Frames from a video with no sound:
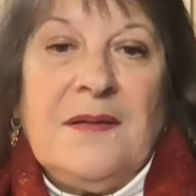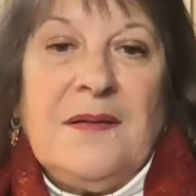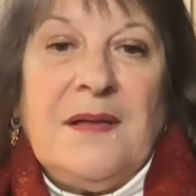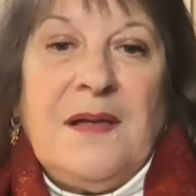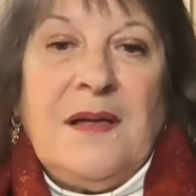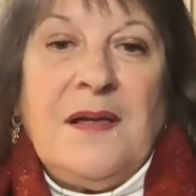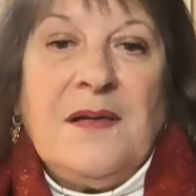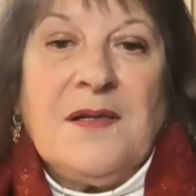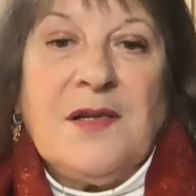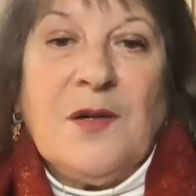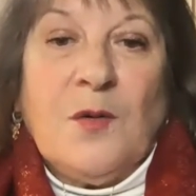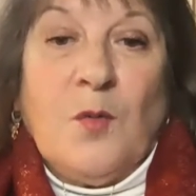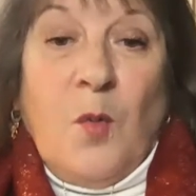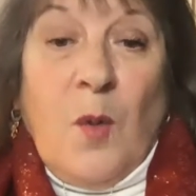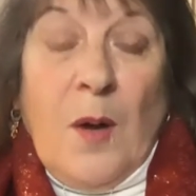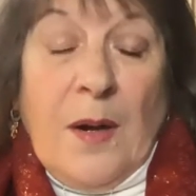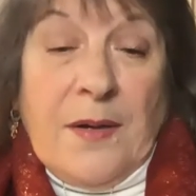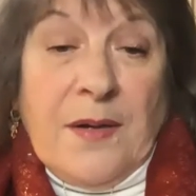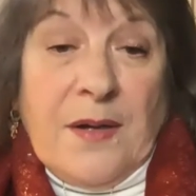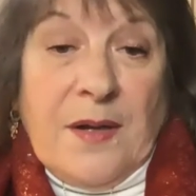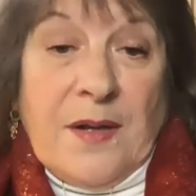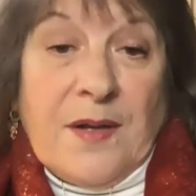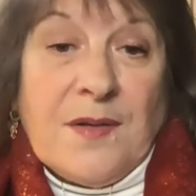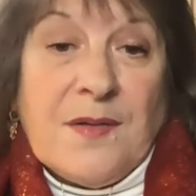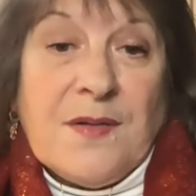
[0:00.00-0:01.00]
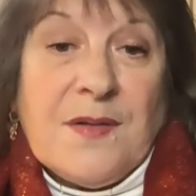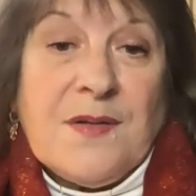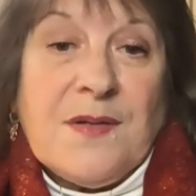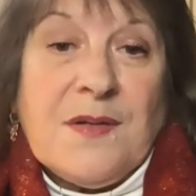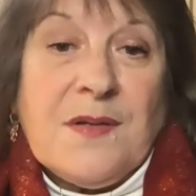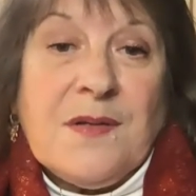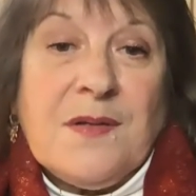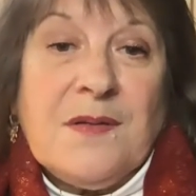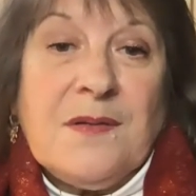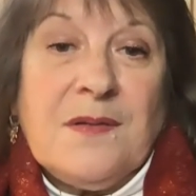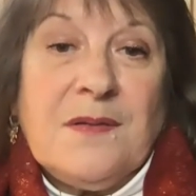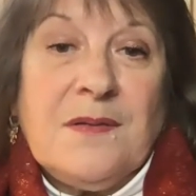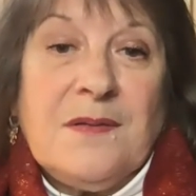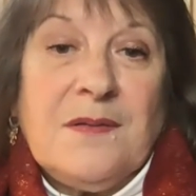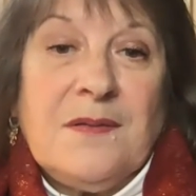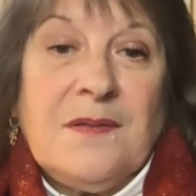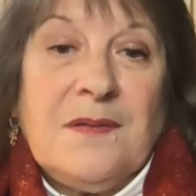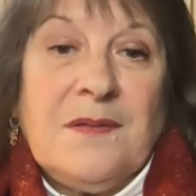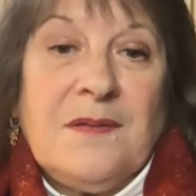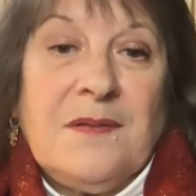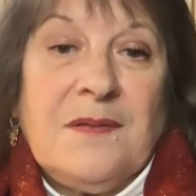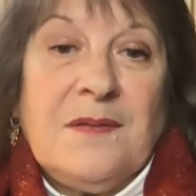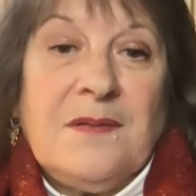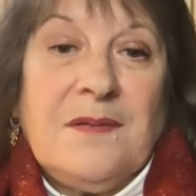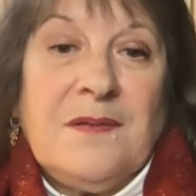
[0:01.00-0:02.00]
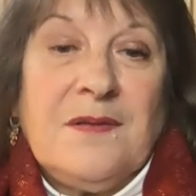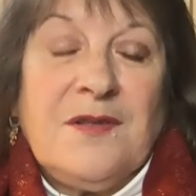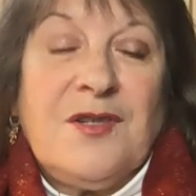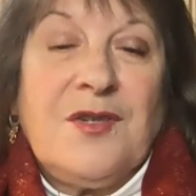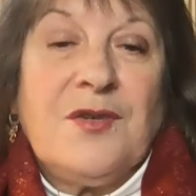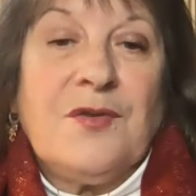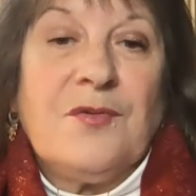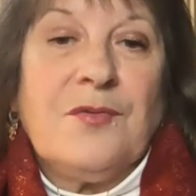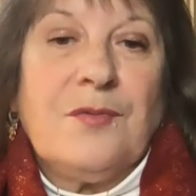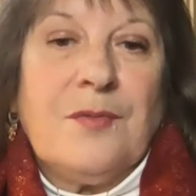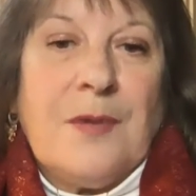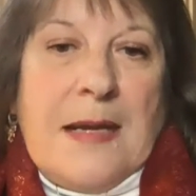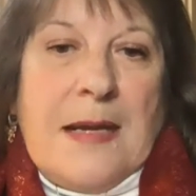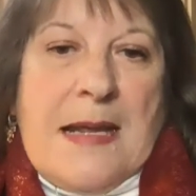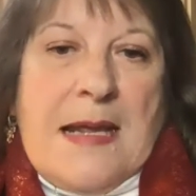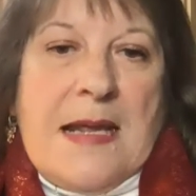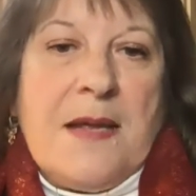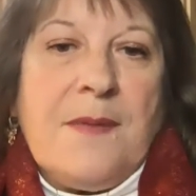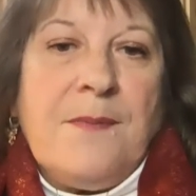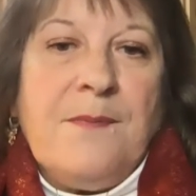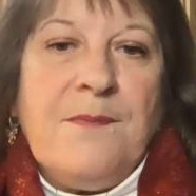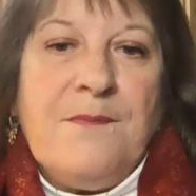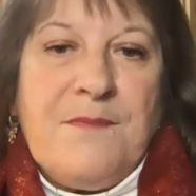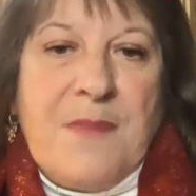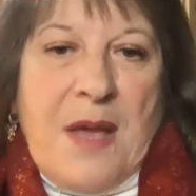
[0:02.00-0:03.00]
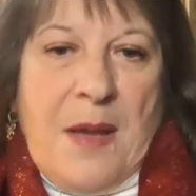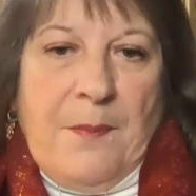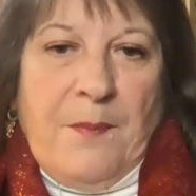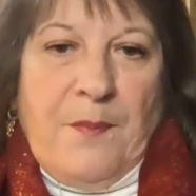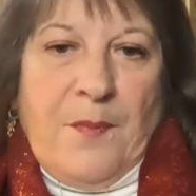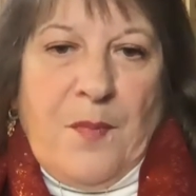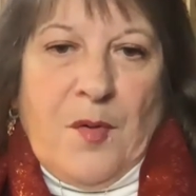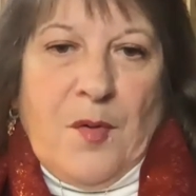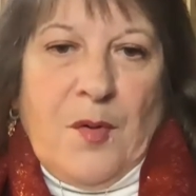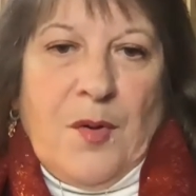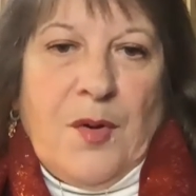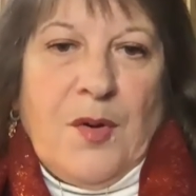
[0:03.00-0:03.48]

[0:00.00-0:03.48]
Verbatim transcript: into oneness, to remember